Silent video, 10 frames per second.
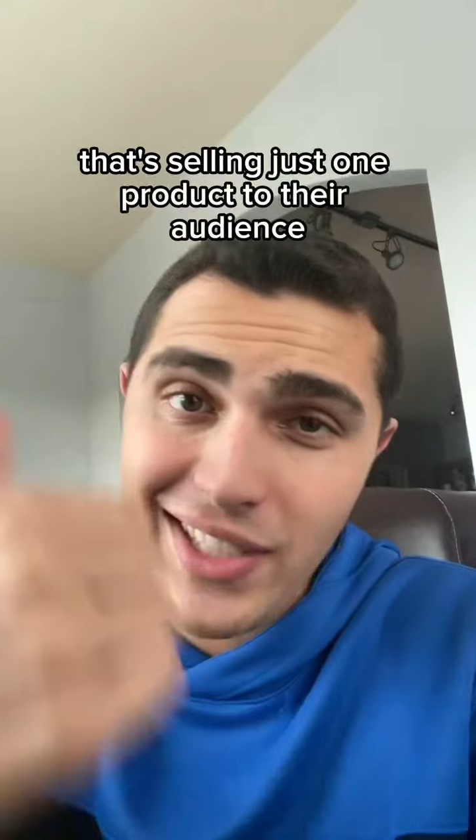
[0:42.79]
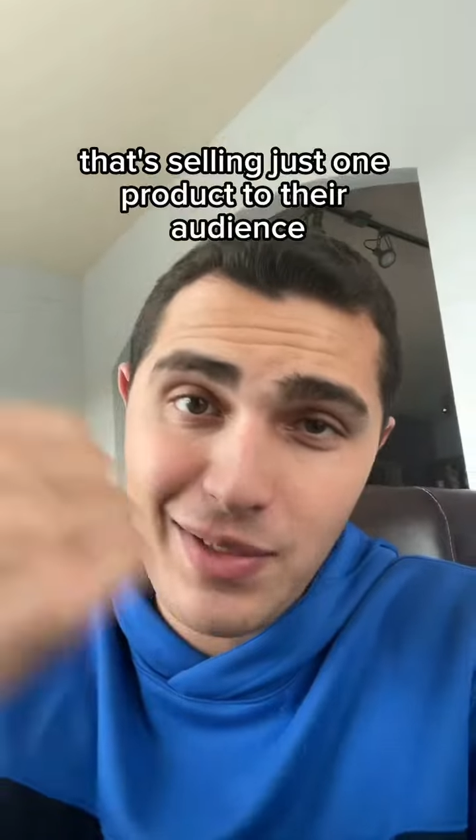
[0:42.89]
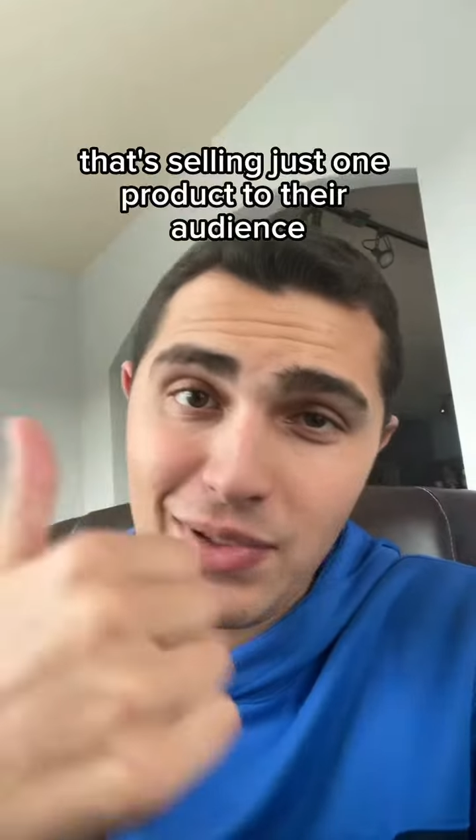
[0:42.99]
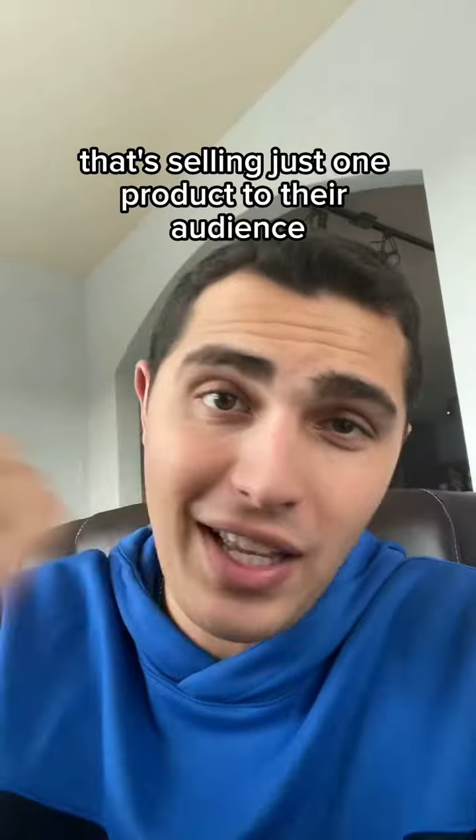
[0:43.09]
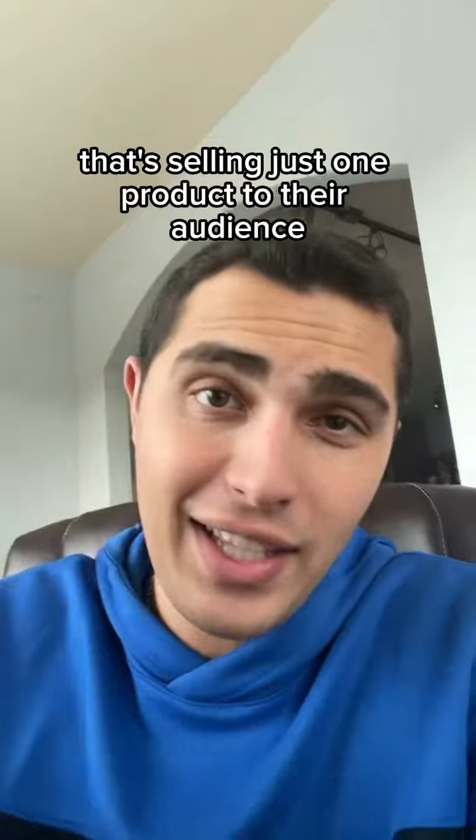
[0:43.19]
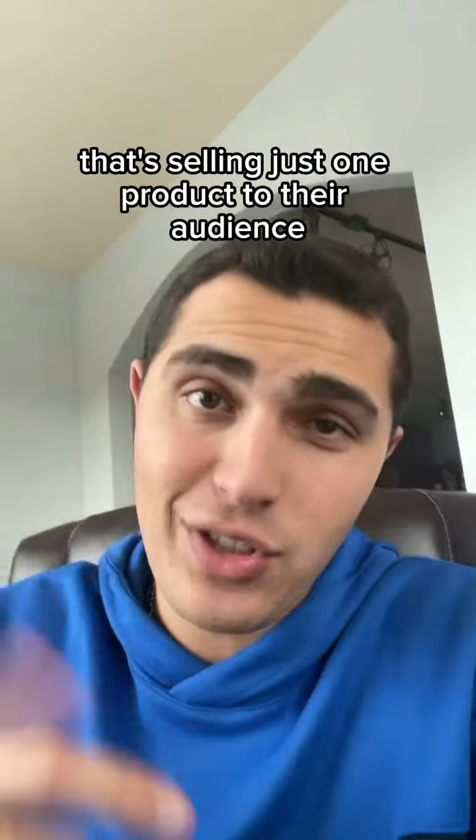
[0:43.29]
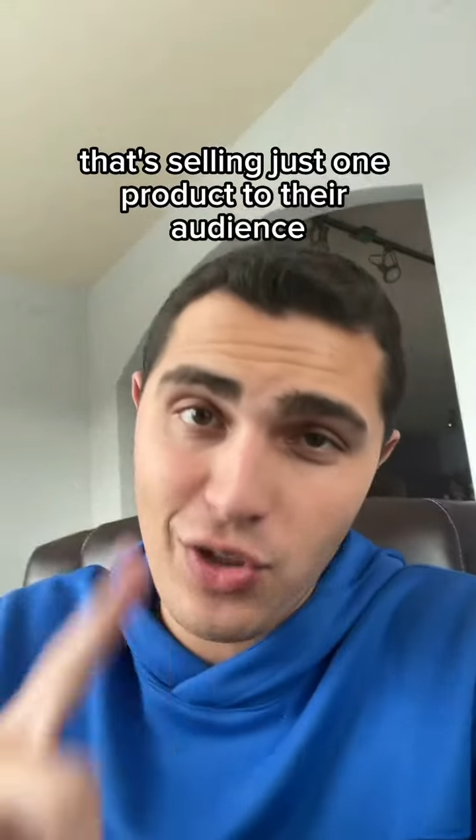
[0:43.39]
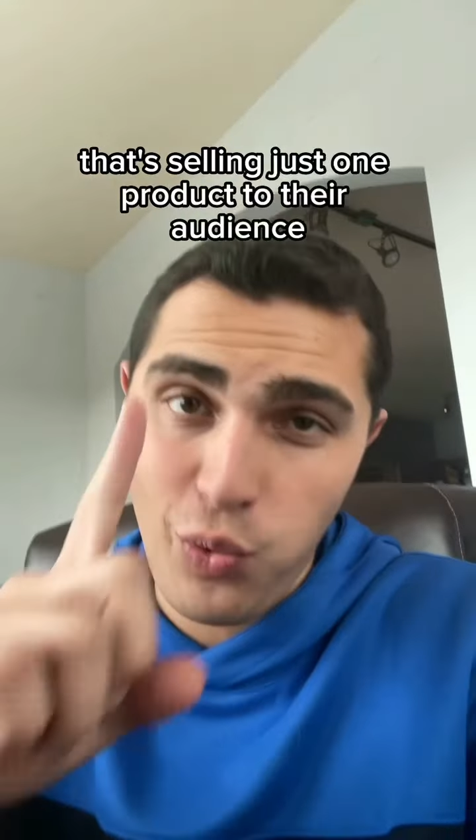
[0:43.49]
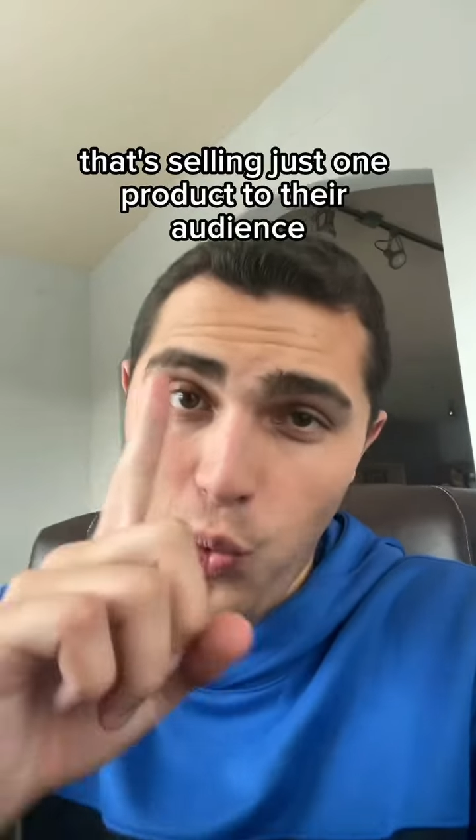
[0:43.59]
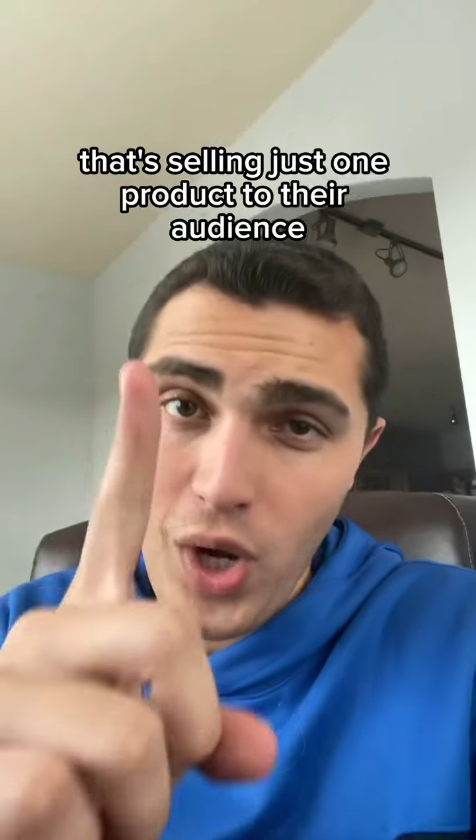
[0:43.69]
that's selling
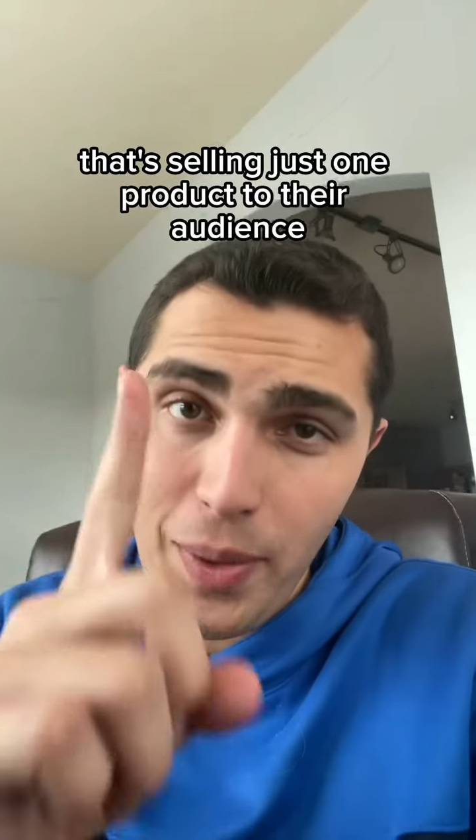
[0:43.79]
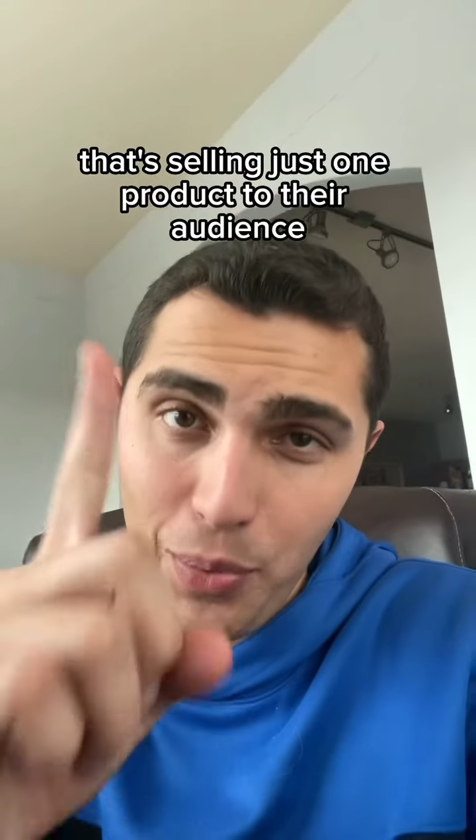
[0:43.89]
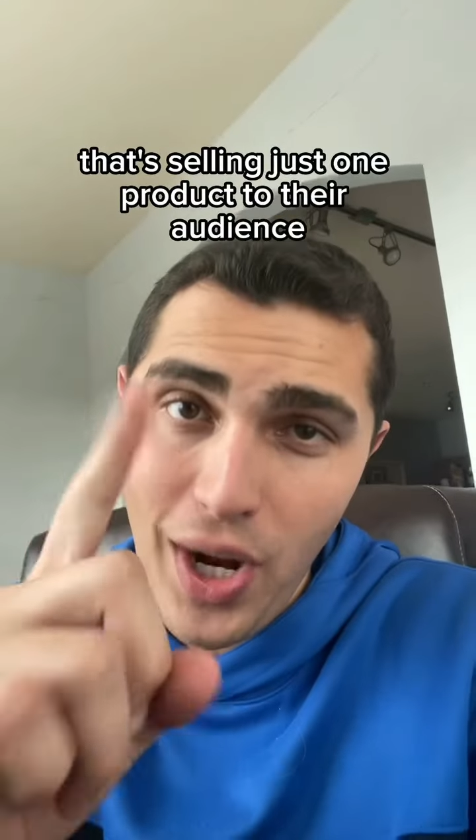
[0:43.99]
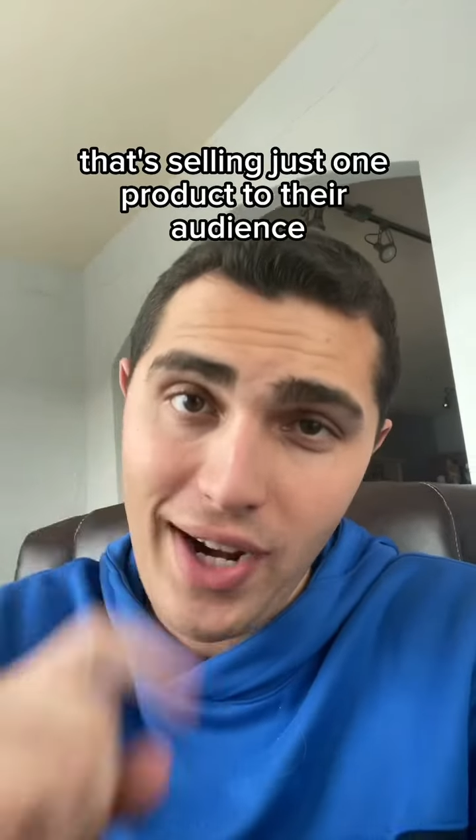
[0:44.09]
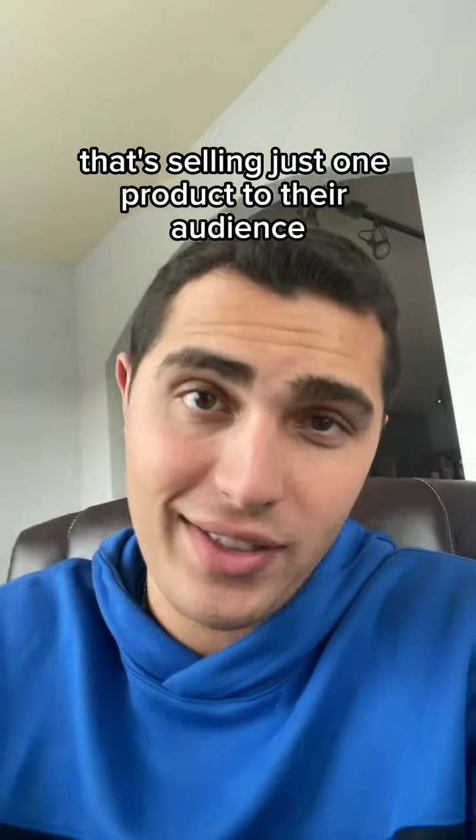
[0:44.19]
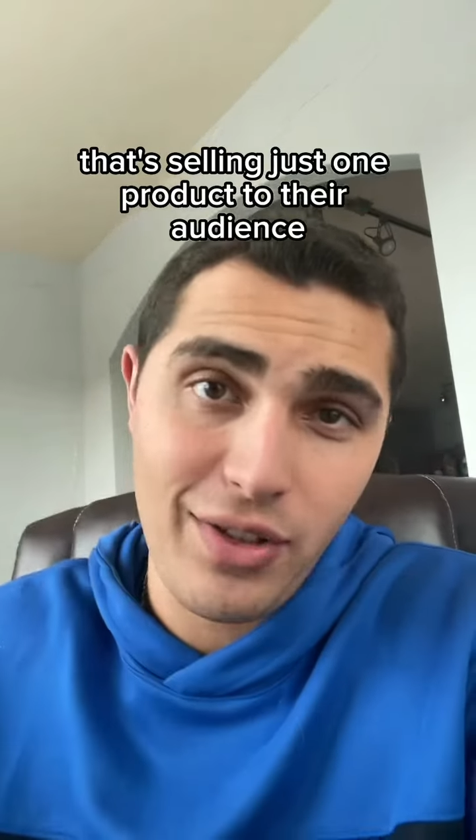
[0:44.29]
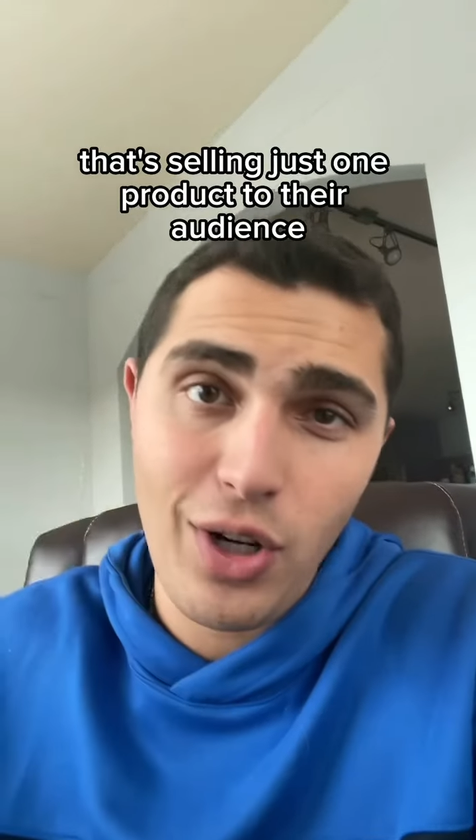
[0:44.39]
just one product to their